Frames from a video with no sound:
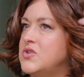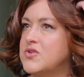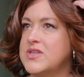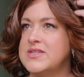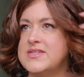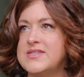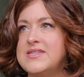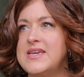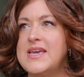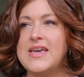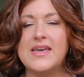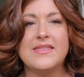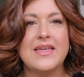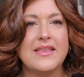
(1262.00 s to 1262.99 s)
you can
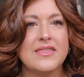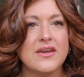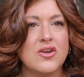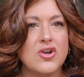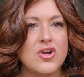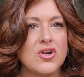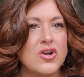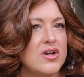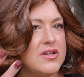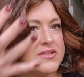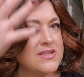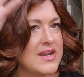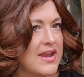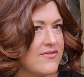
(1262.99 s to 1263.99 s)
see that the
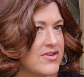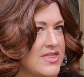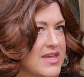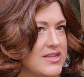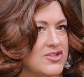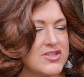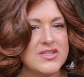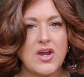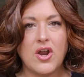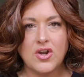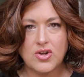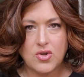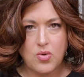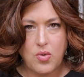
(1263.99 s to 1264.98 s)
curls and everything just
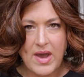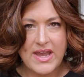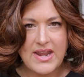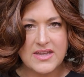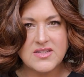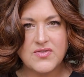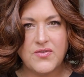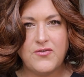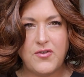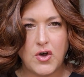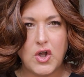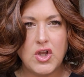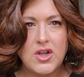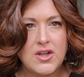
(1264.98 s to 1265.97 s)
aren't quite as
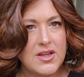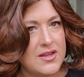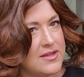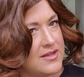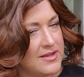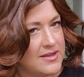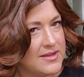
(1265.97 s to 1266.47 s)
full.